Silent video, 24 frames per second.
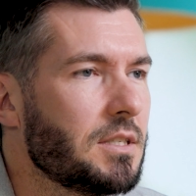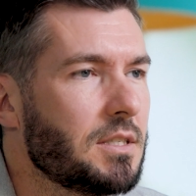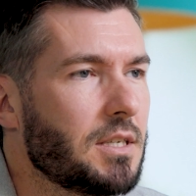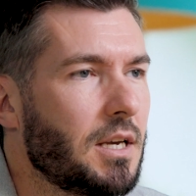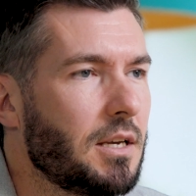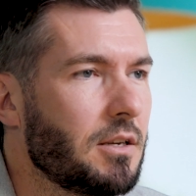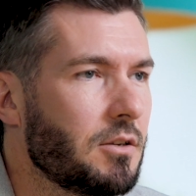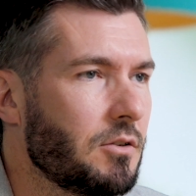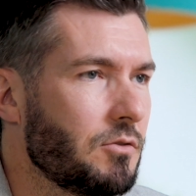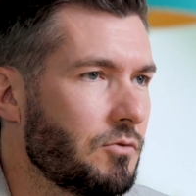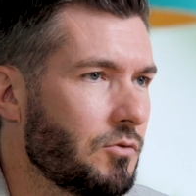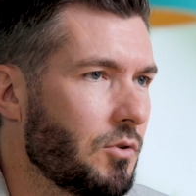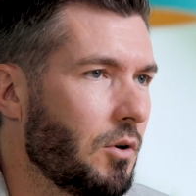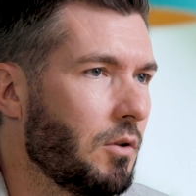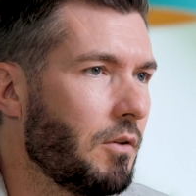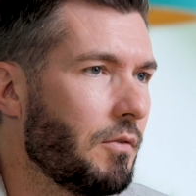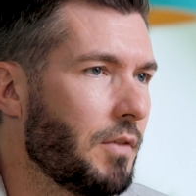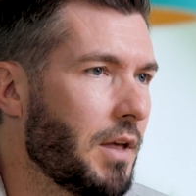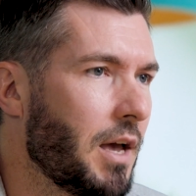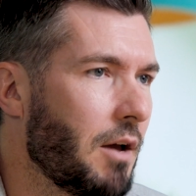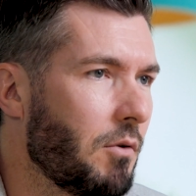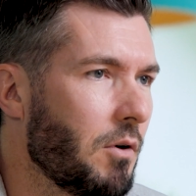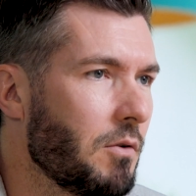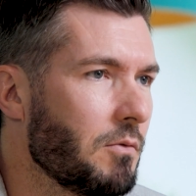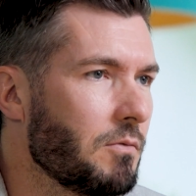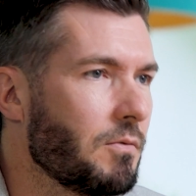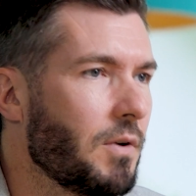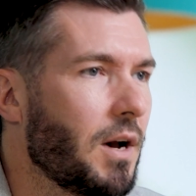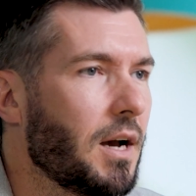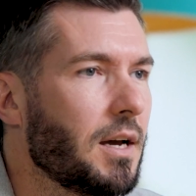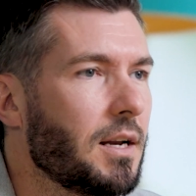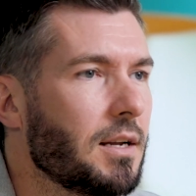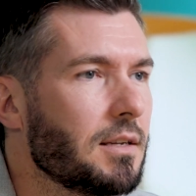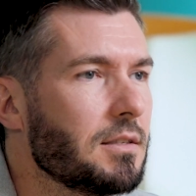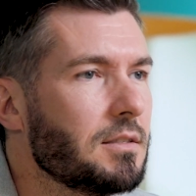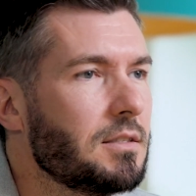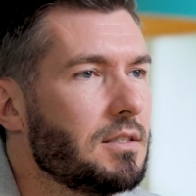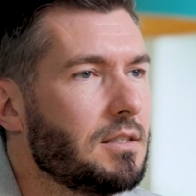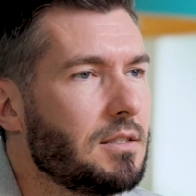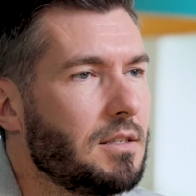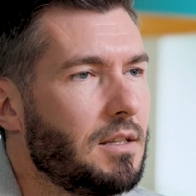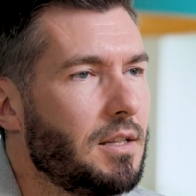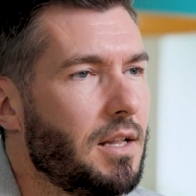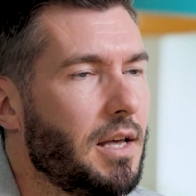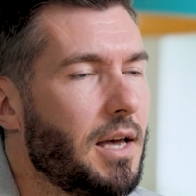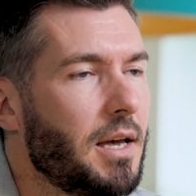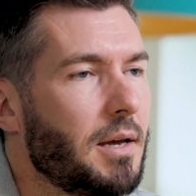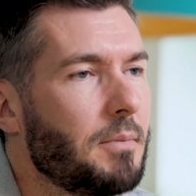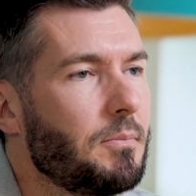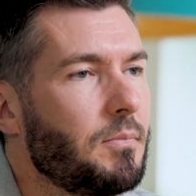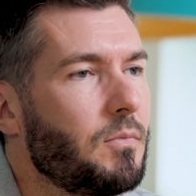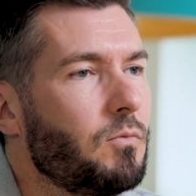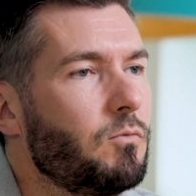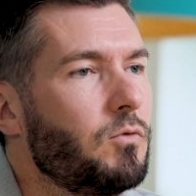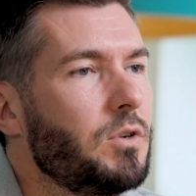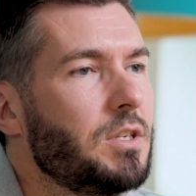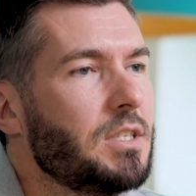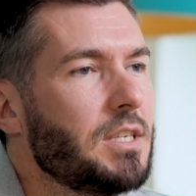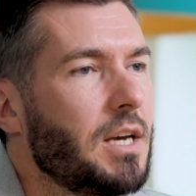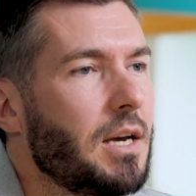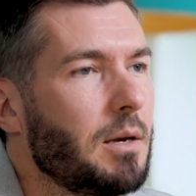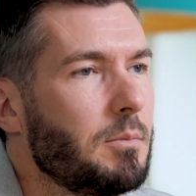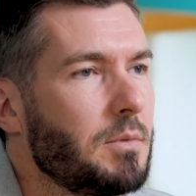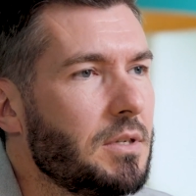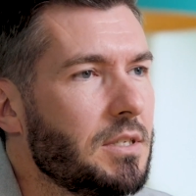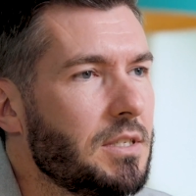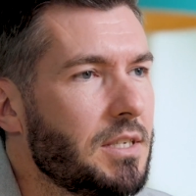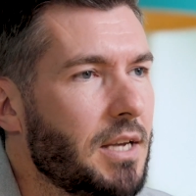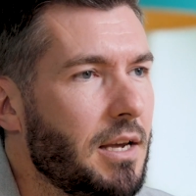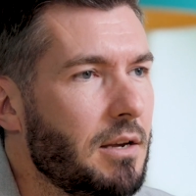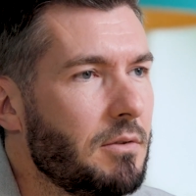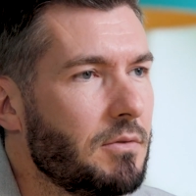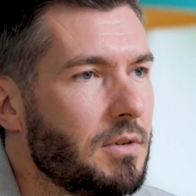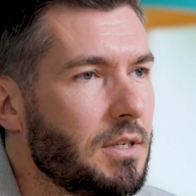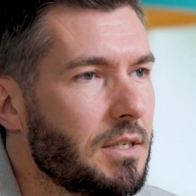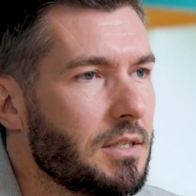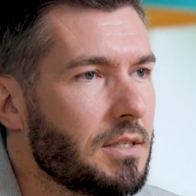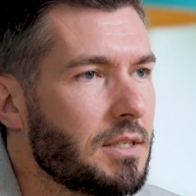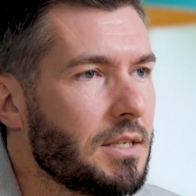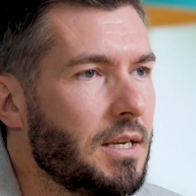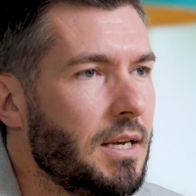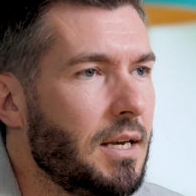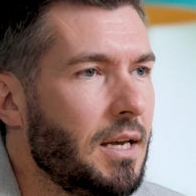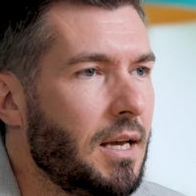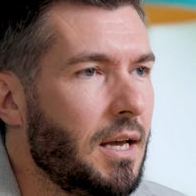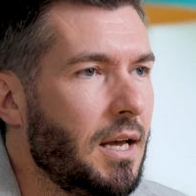to take control of their own finances and their retirement savings.